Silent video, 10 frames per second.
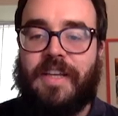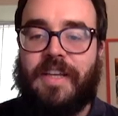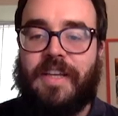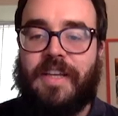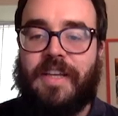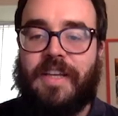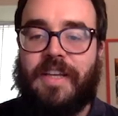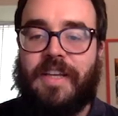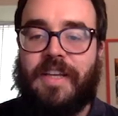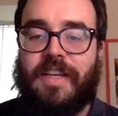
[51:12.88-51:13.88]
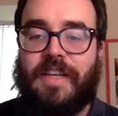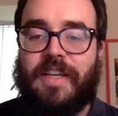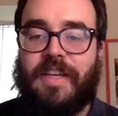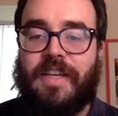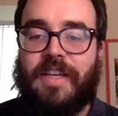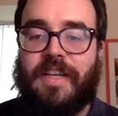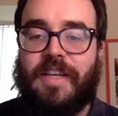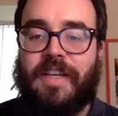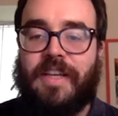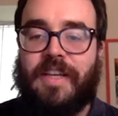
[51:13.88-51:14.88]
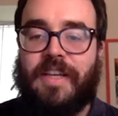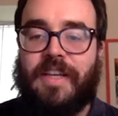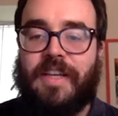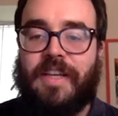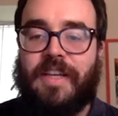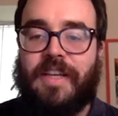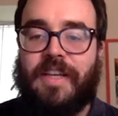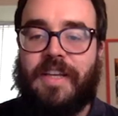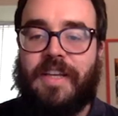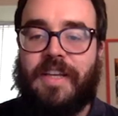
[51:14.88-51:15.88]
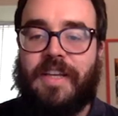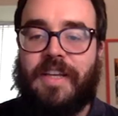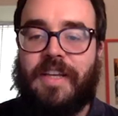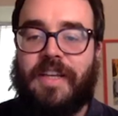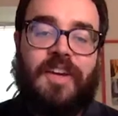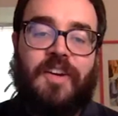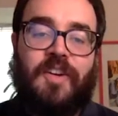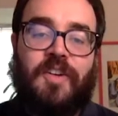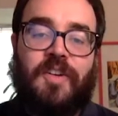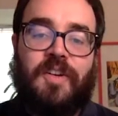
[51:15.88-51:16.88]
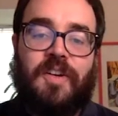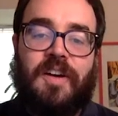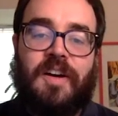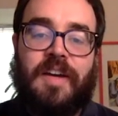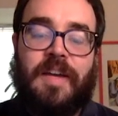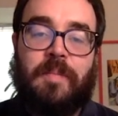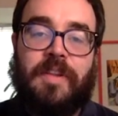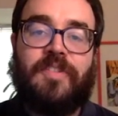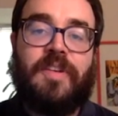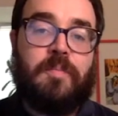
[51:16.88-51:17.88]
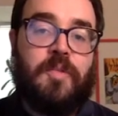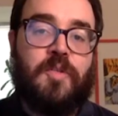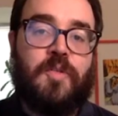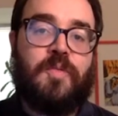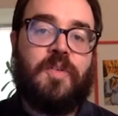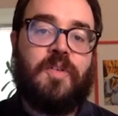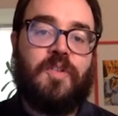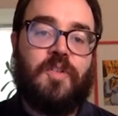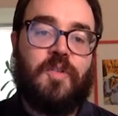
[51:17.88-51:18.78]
uh, move semantics here because uh, the uh, implicit move